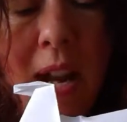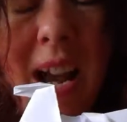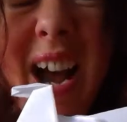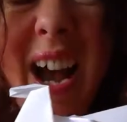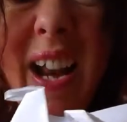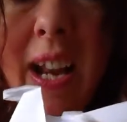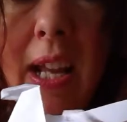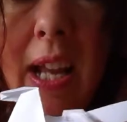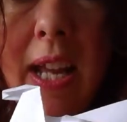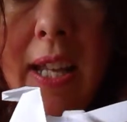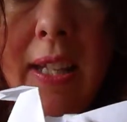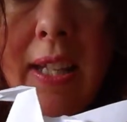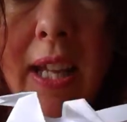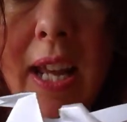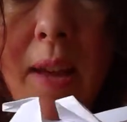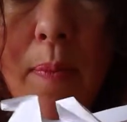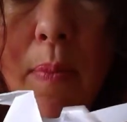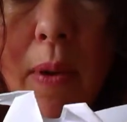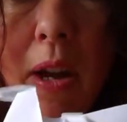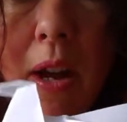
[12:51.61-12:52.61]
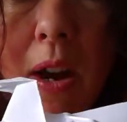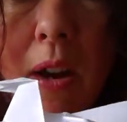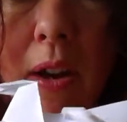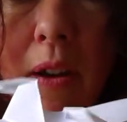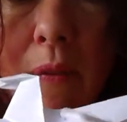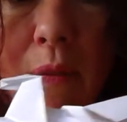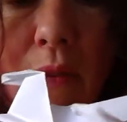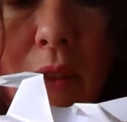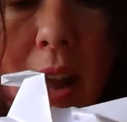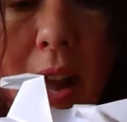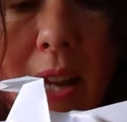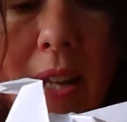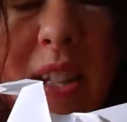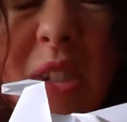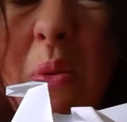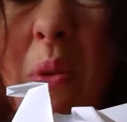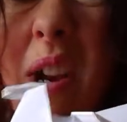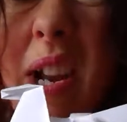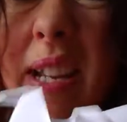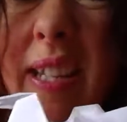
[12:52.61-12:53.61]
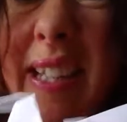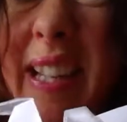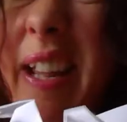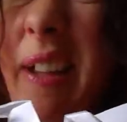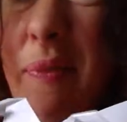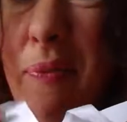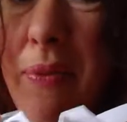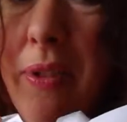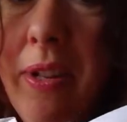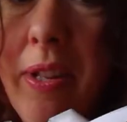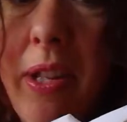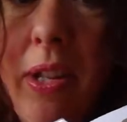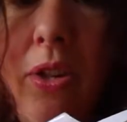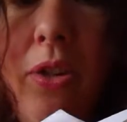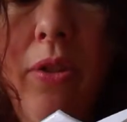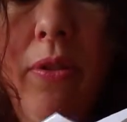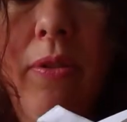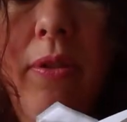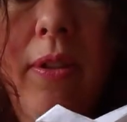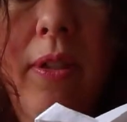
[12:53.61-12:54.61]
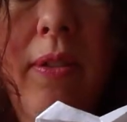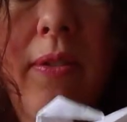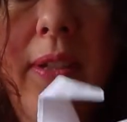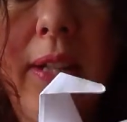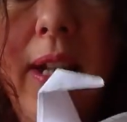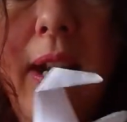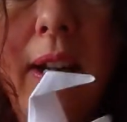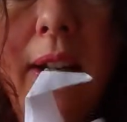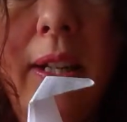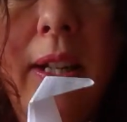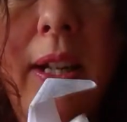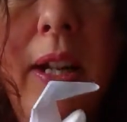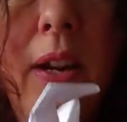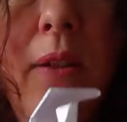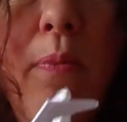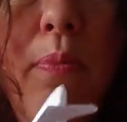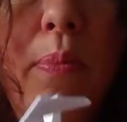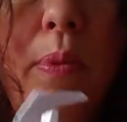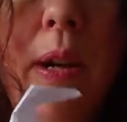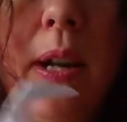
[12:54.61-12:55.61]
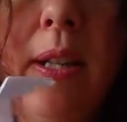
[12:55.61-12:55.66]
And I guess to keep it kind of flat, to at least give it the chance of standing up. But